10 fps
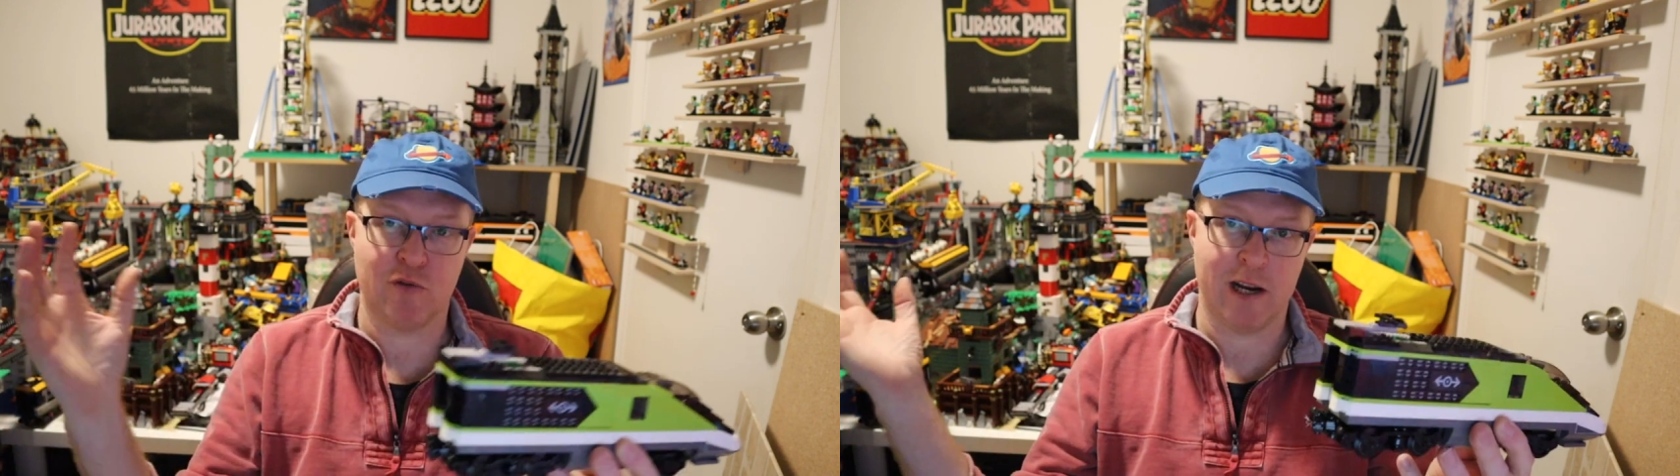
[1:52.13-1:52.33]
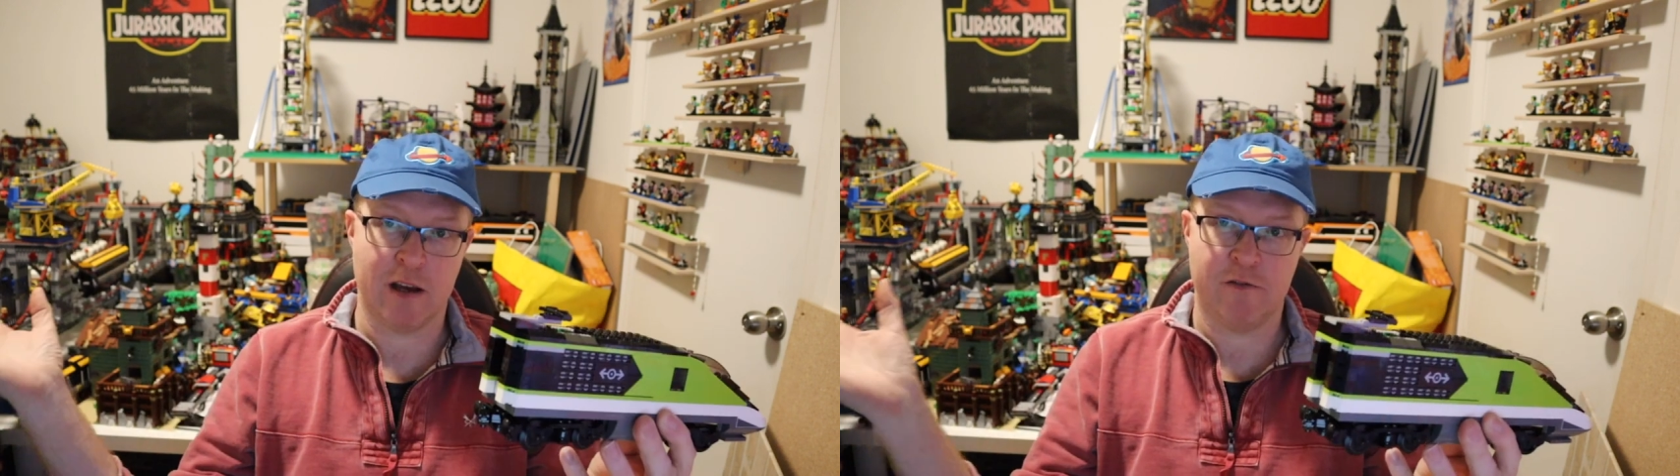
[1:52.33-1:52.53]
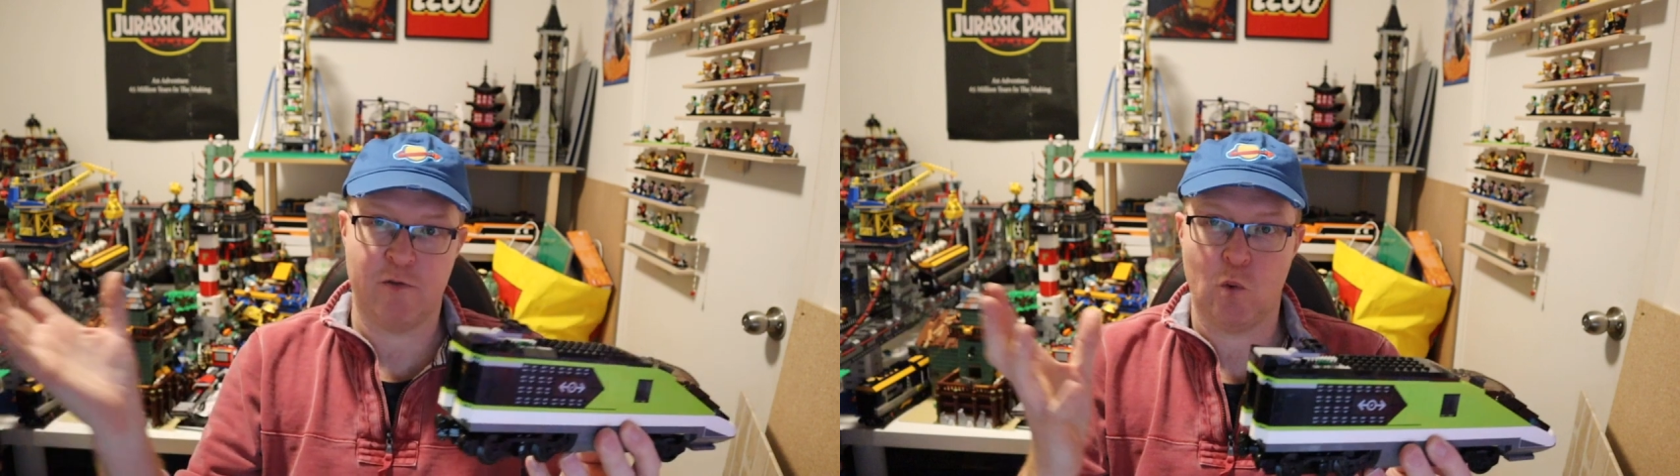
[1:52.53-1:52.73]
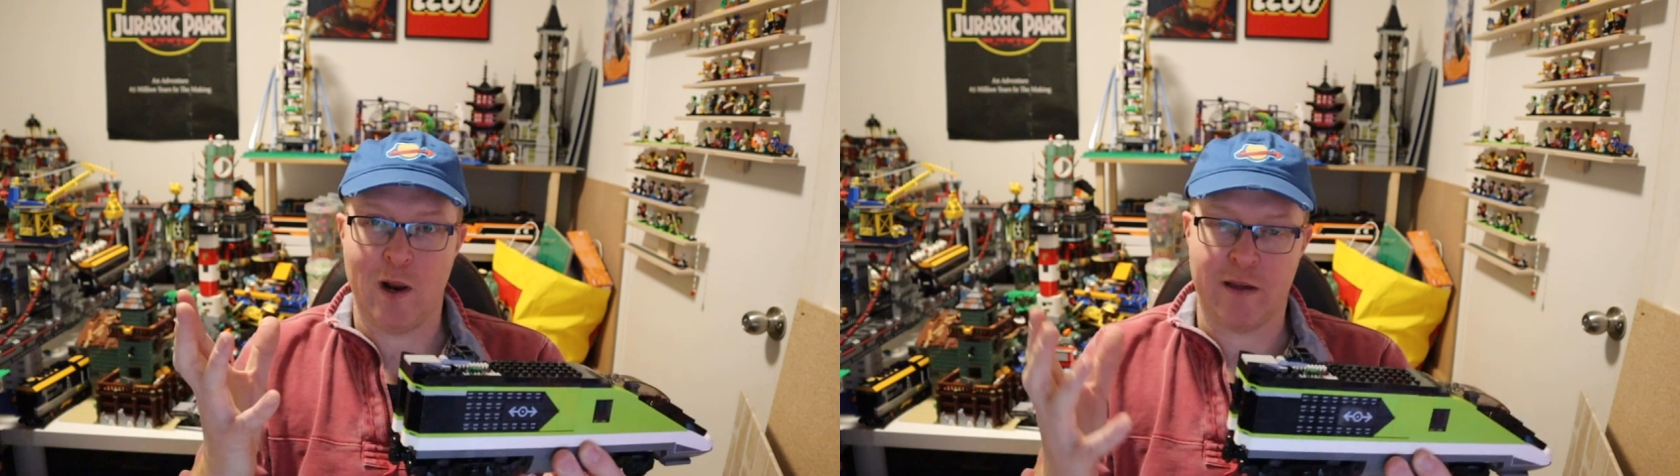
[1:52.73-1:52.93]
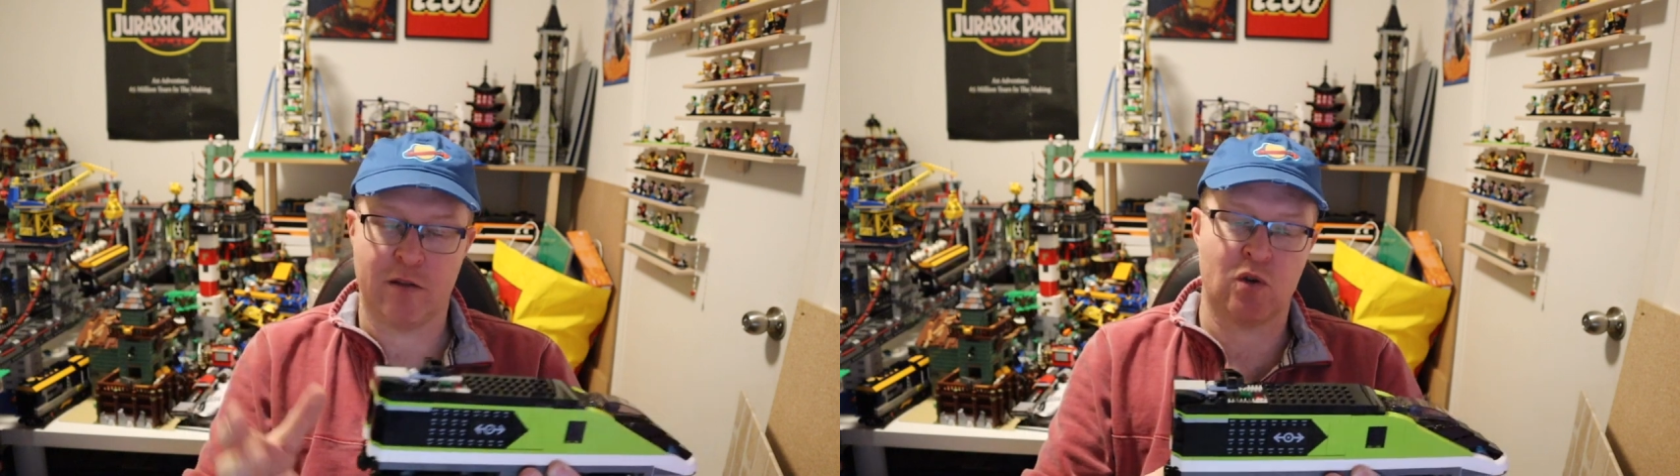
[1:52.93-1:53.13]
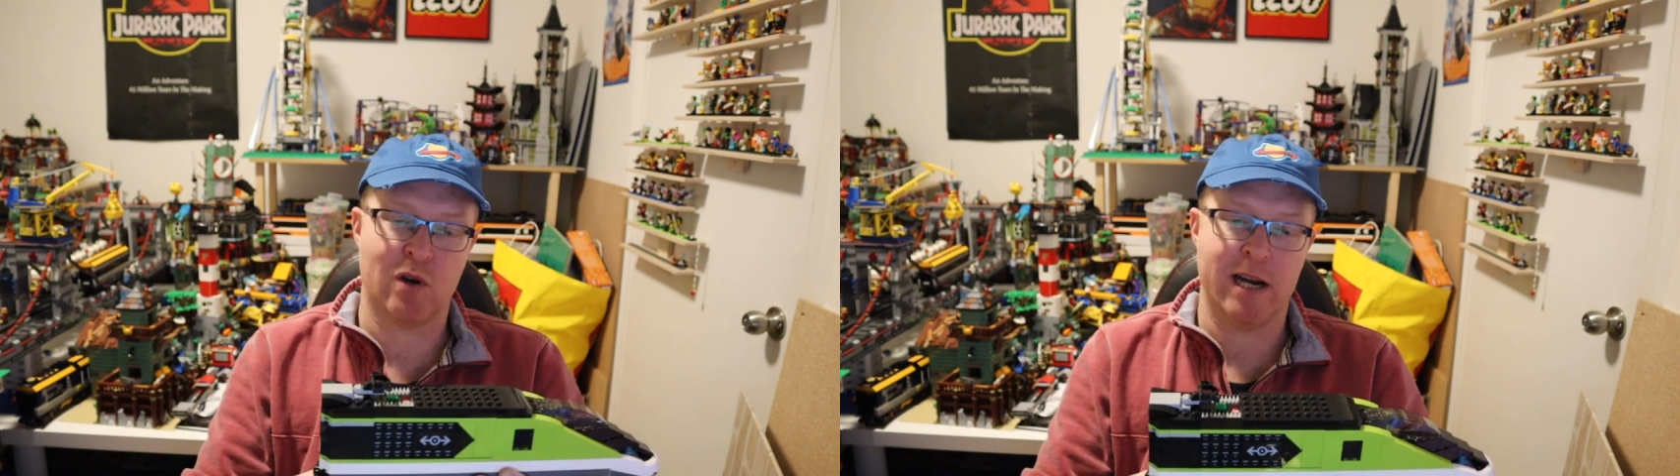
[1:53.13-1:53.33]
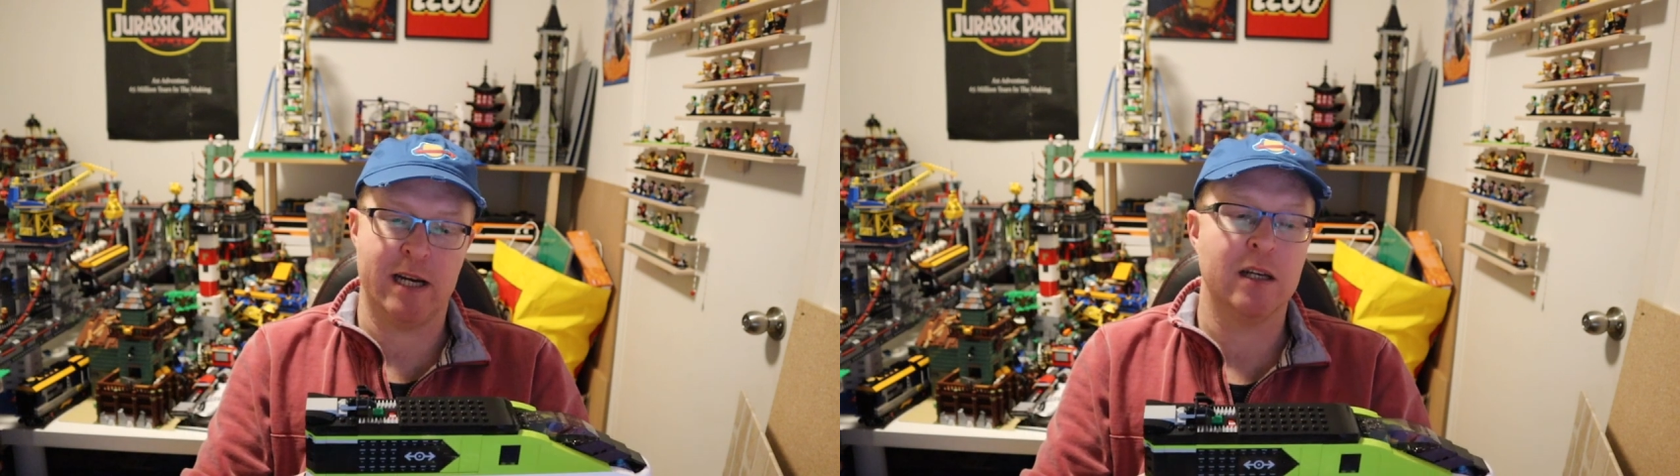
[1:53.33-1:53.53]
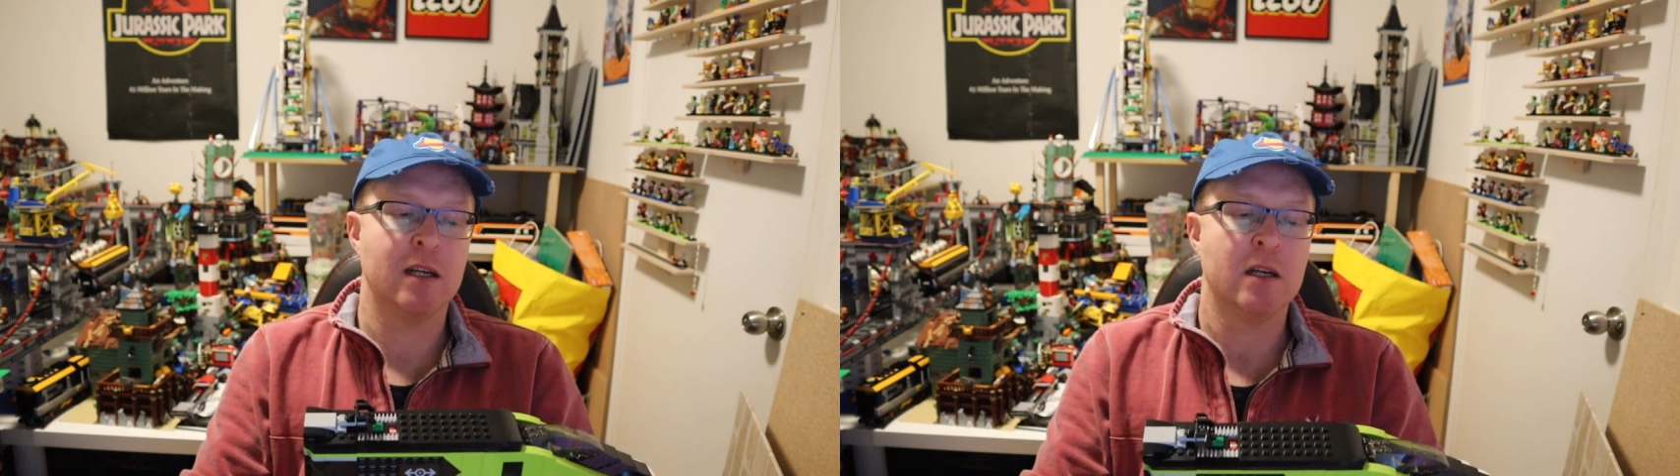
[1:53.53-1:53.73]
you're running a full length
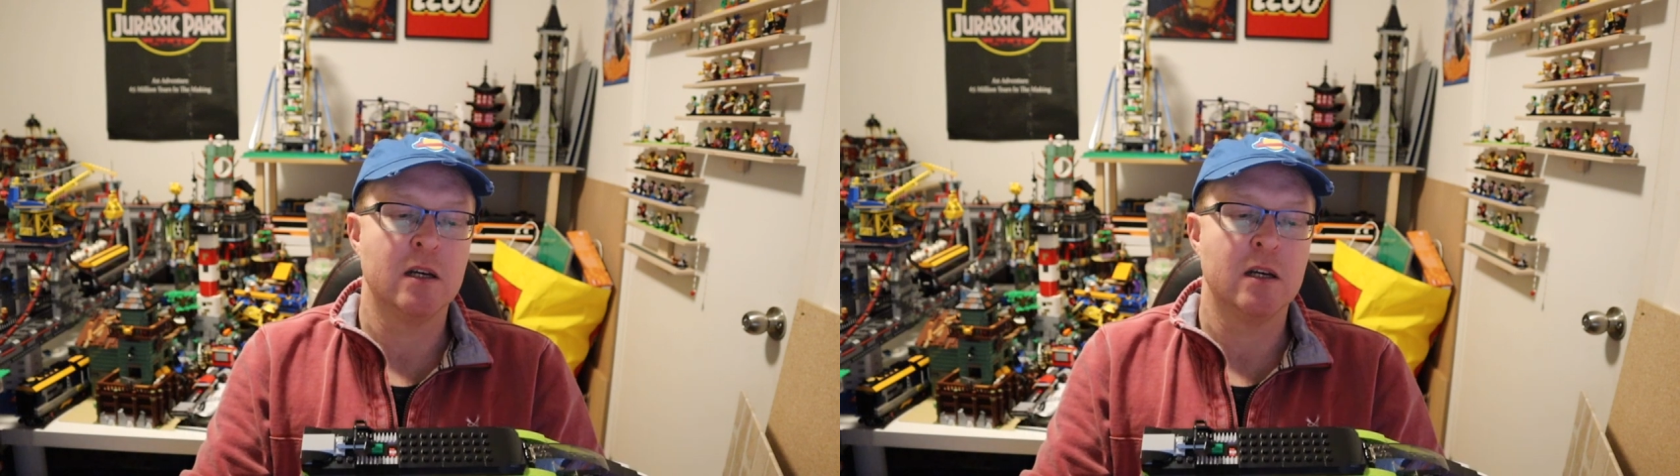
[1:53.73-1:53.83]
train